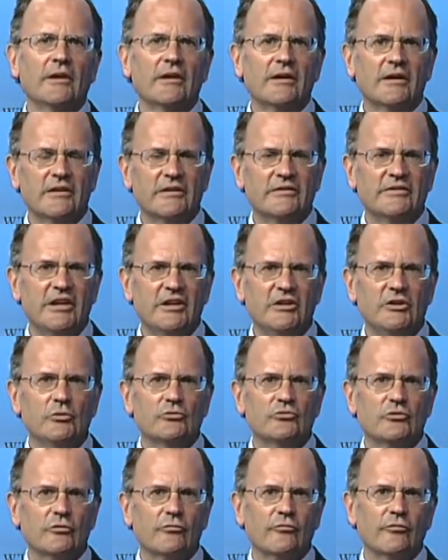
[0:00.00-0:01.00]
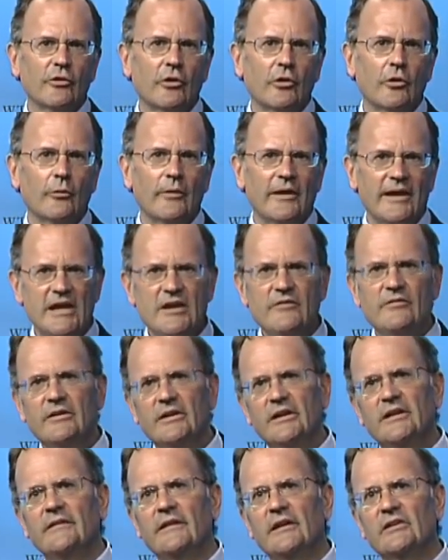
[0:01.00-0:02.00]
continues to flow even
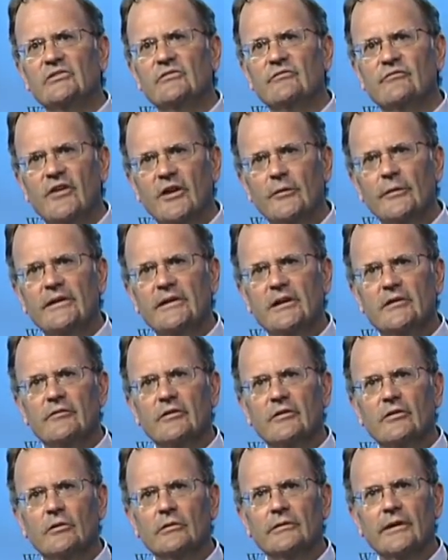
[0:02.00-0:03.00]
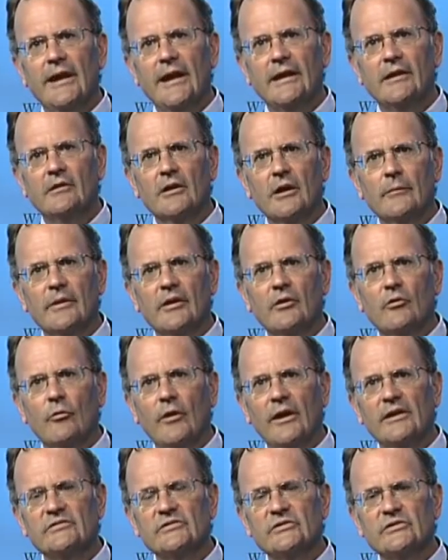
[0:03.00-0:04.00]
in this very difficult economic
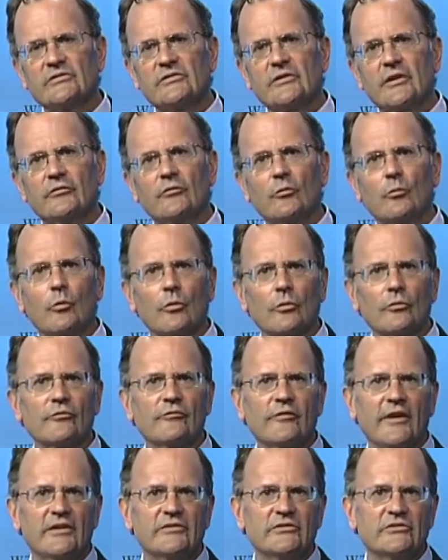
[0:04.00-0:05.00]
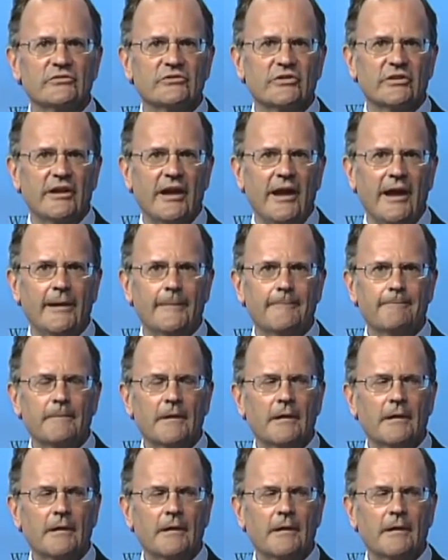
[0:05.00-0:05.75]
crisis that the world faces today?